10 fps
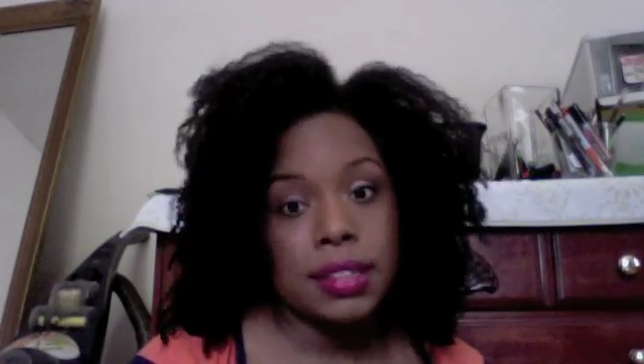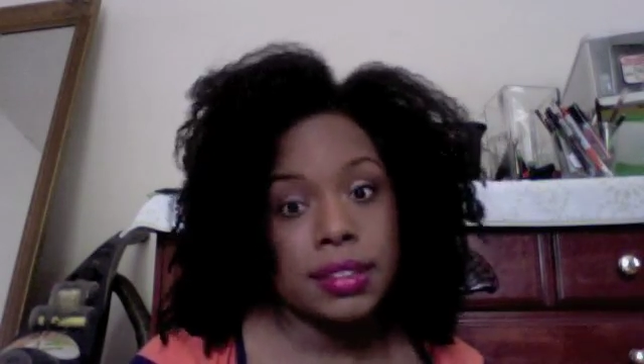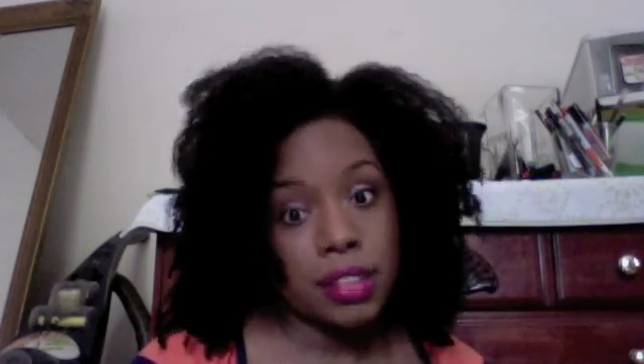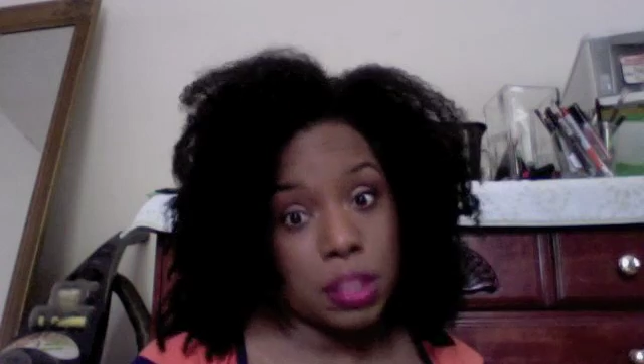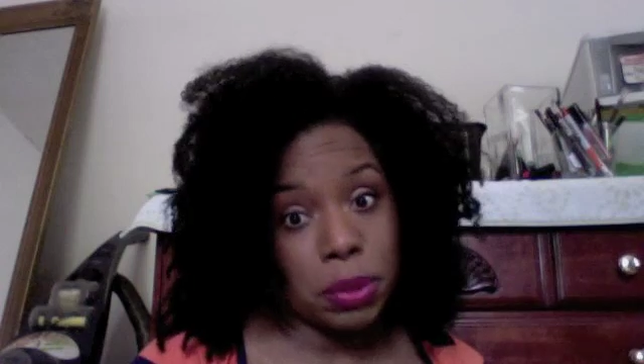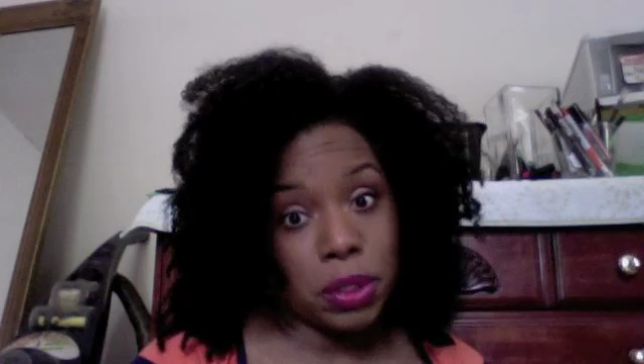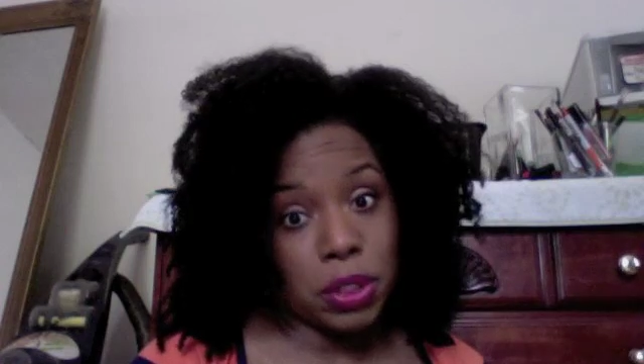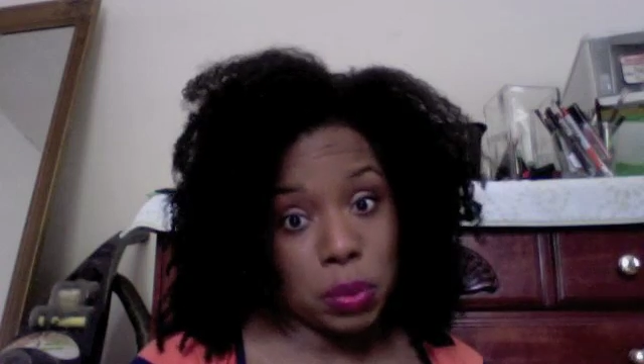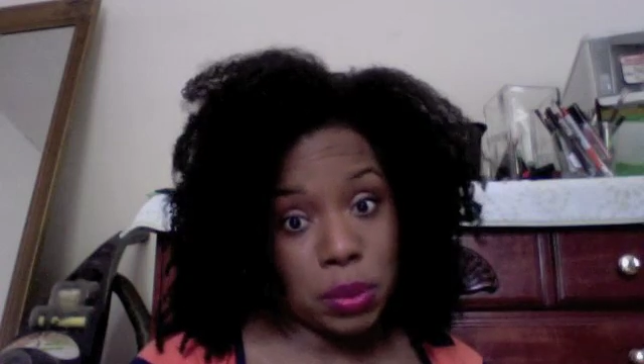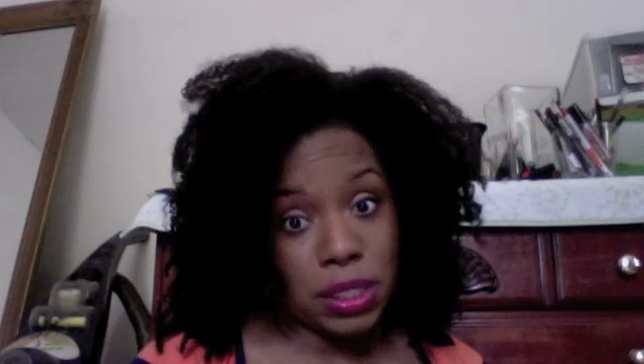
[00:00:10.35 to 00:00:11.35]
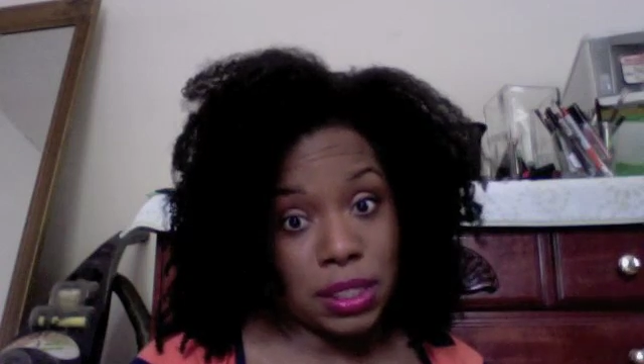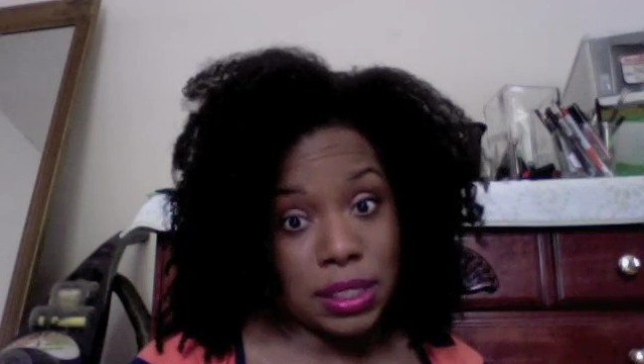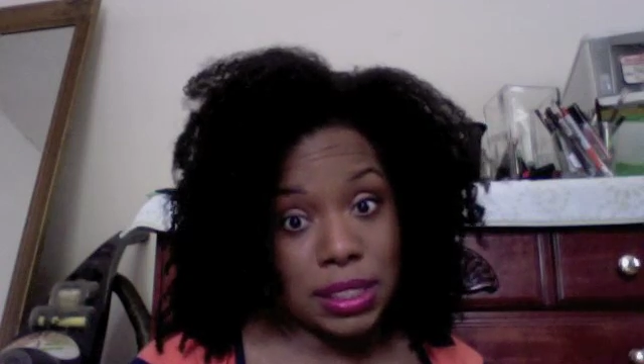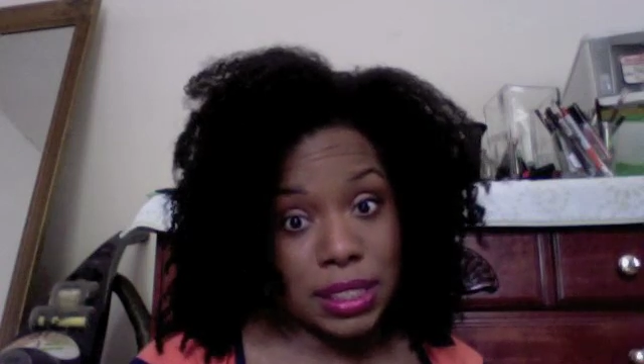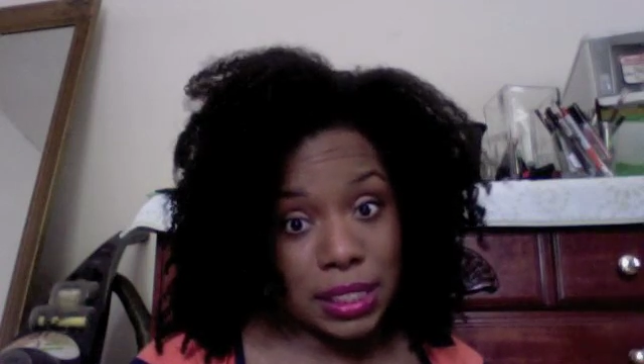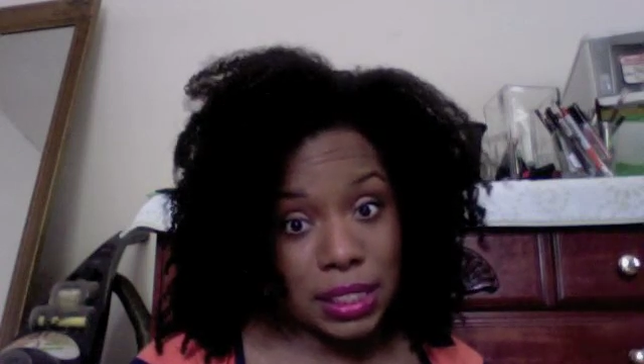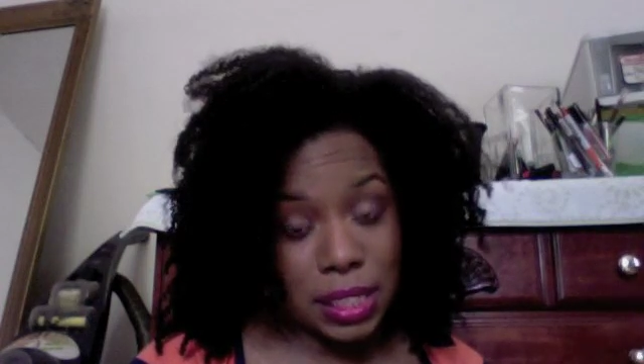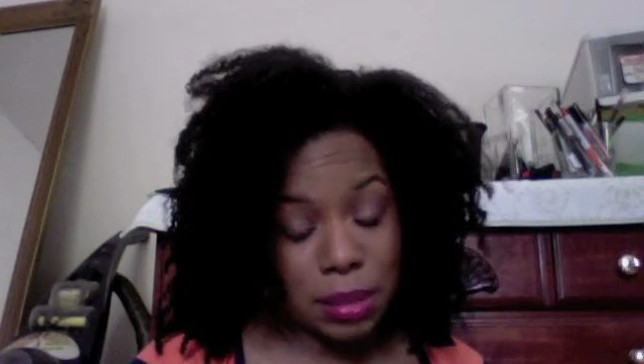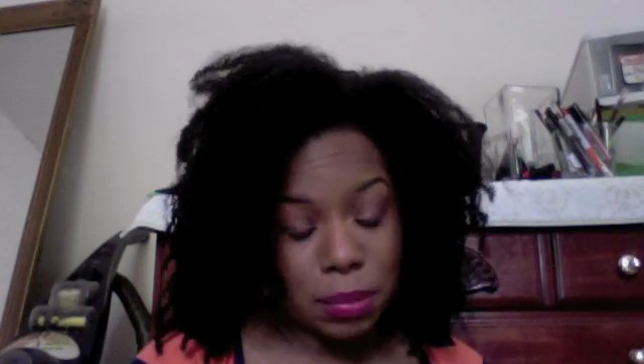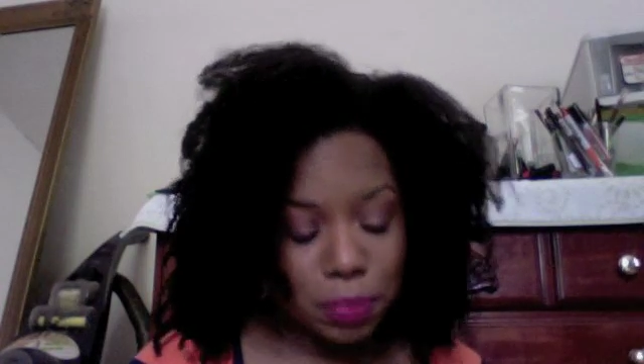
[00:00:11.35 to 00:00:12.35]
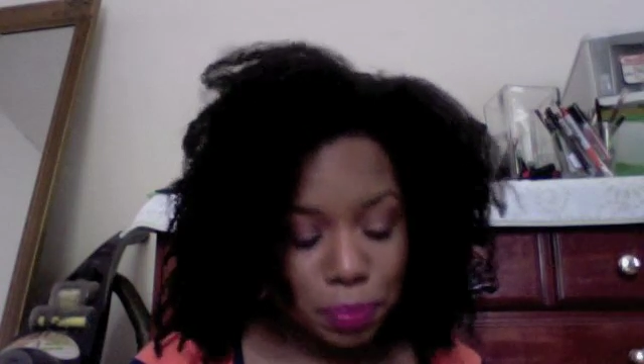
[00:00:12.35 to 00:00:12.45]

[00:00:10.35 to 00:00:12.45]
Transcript: summer twenty sixteen.